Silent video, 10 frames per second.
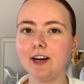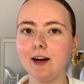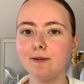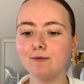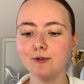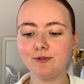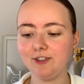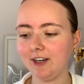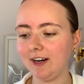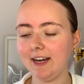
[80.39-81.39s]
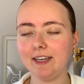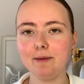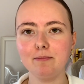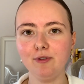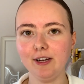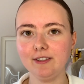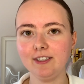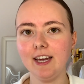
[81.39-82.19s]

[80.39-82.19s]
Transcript: I won't share any brands